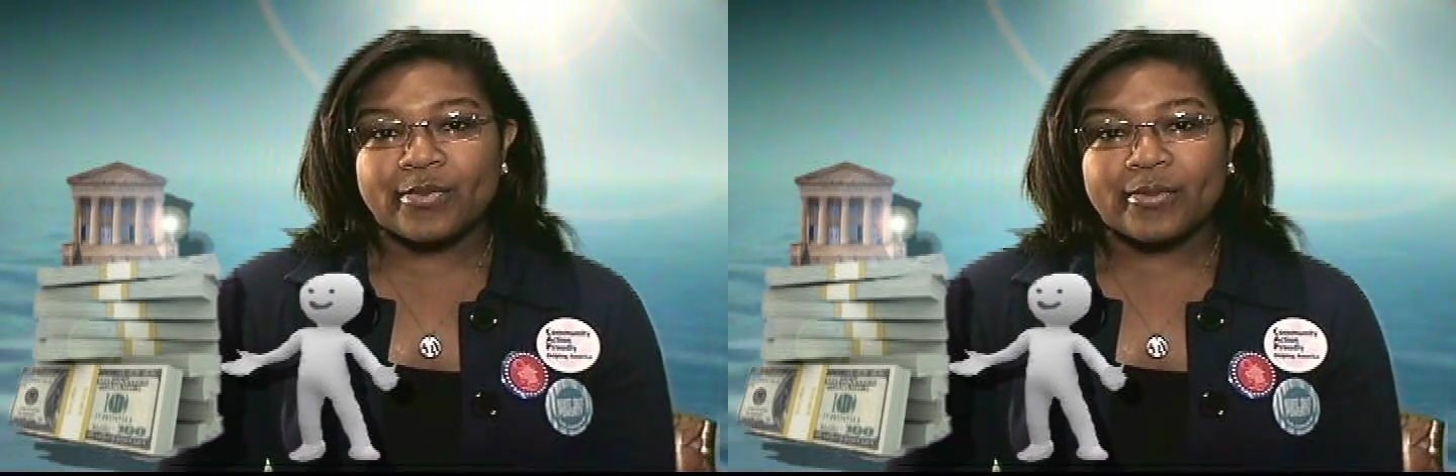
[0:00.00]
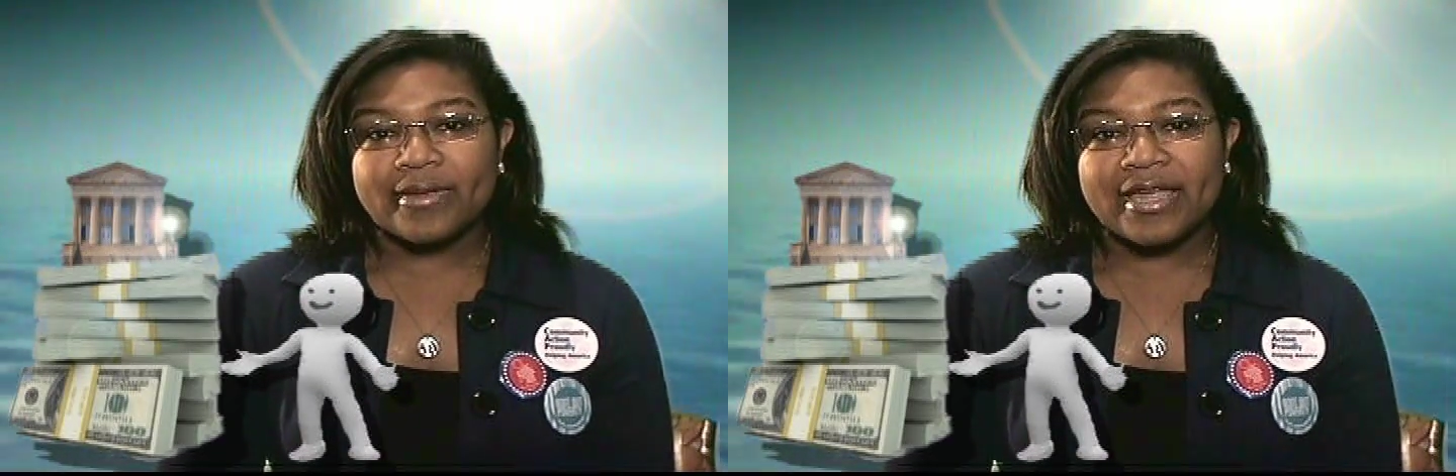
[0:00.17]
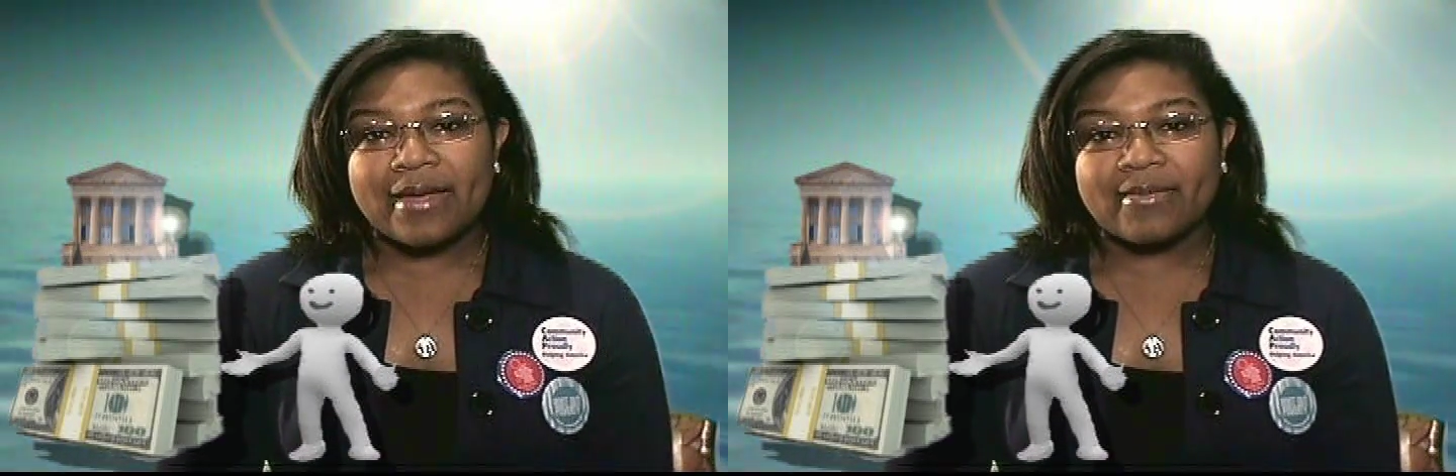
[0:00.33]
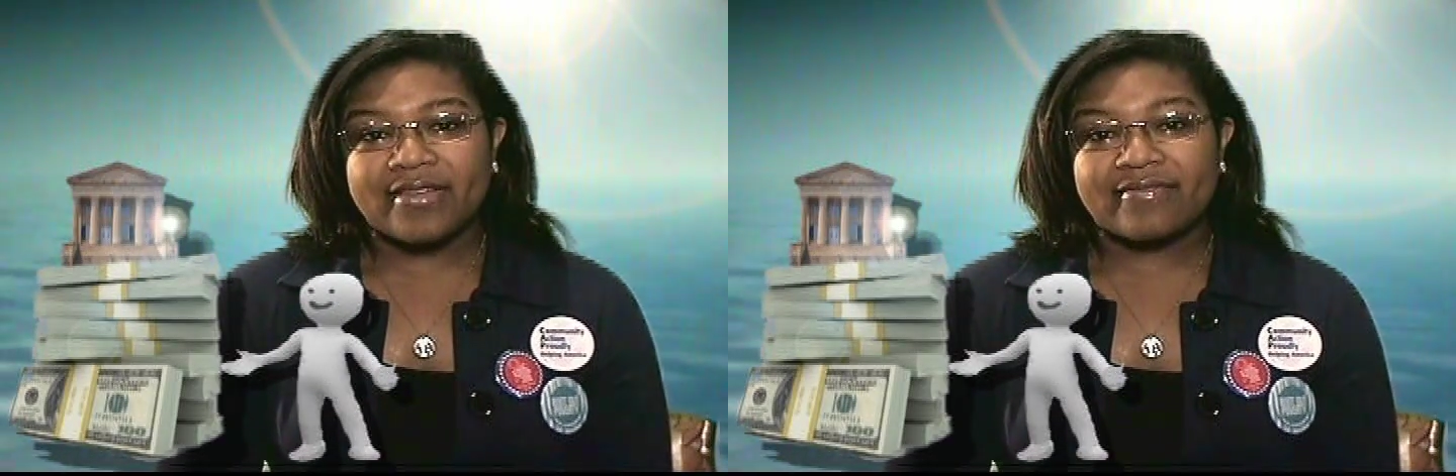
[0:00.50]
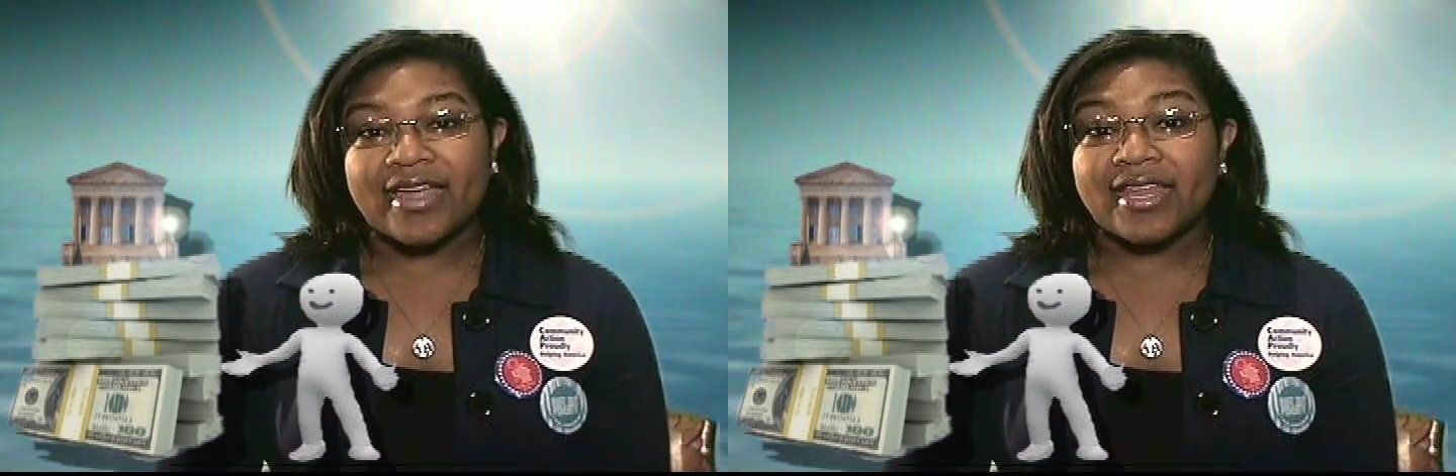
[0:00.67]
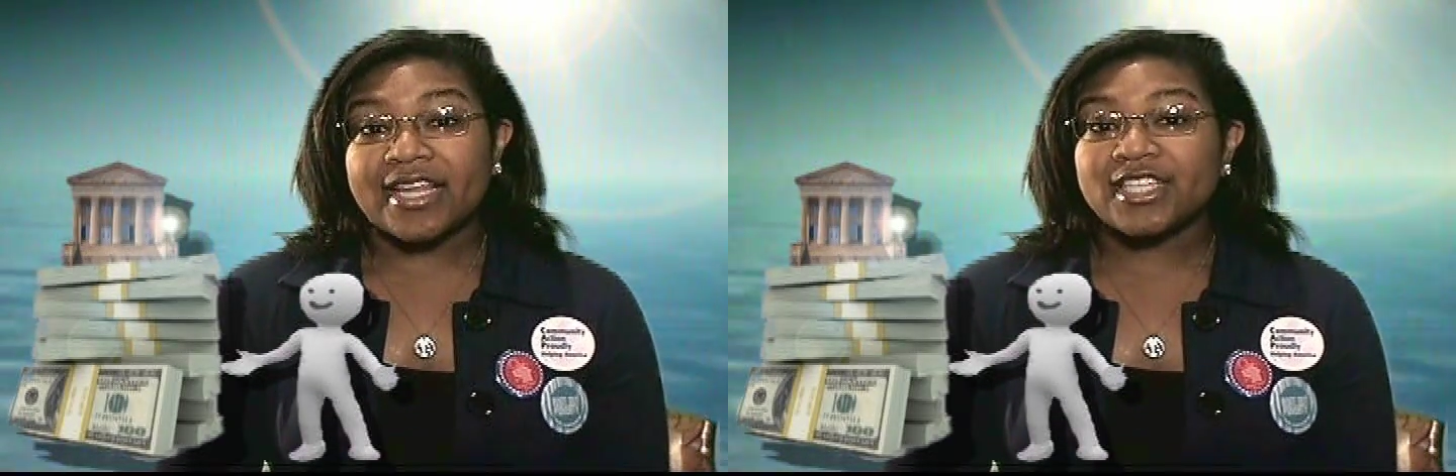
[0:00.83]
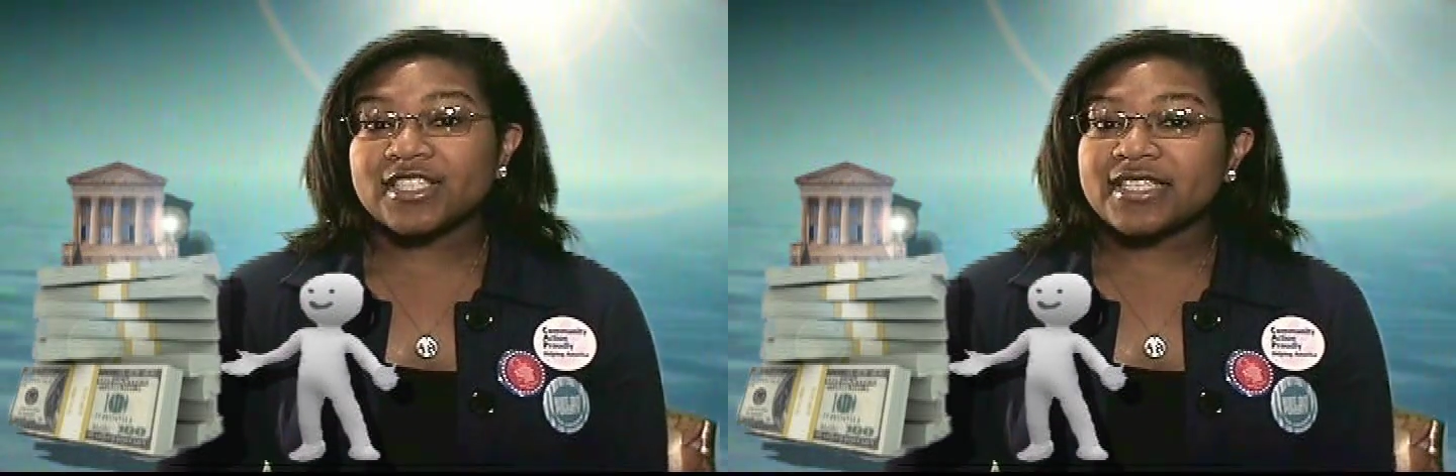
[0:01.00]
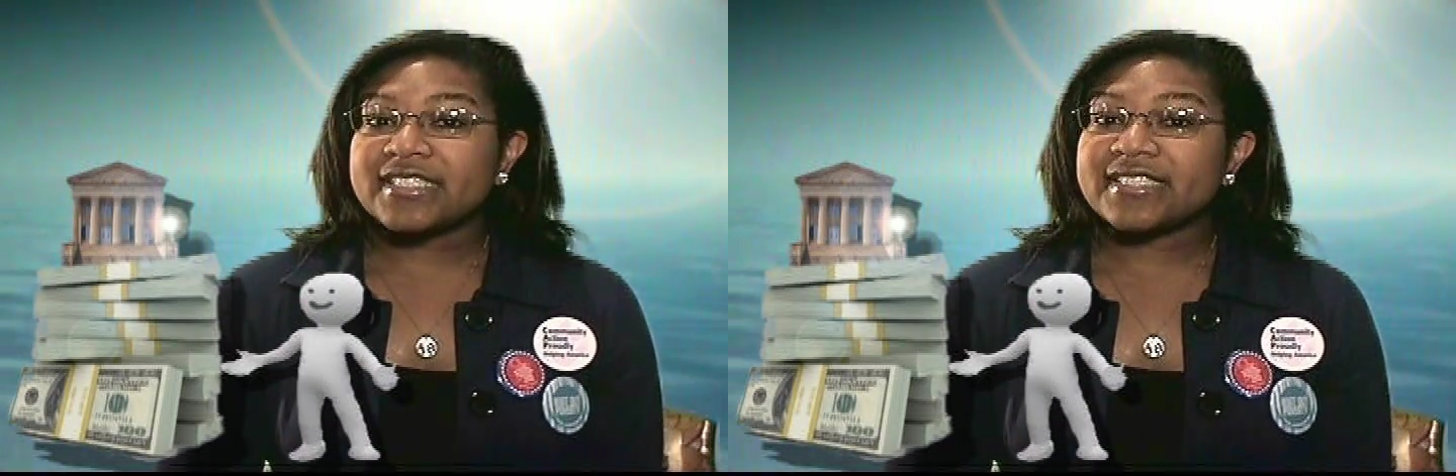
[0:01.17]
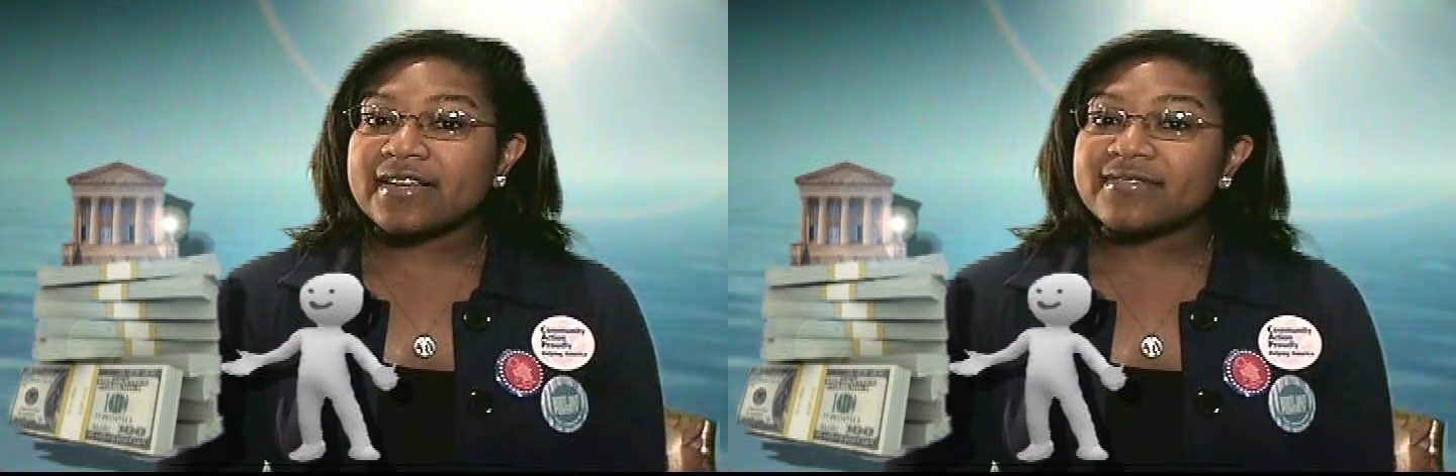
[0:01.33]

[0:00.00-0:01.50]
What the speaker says: people becoming financially